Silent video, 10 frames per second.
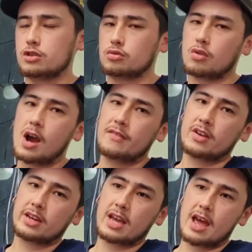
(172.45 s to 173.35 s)

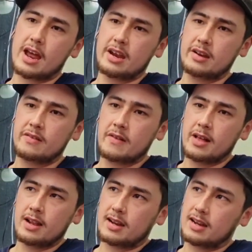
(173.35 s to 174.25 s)
thriving and
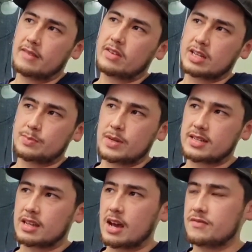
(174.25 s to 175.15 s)
living its
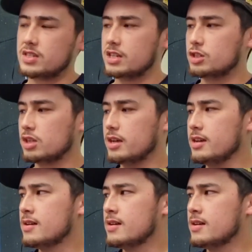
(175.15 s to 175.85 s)
best life, essentially.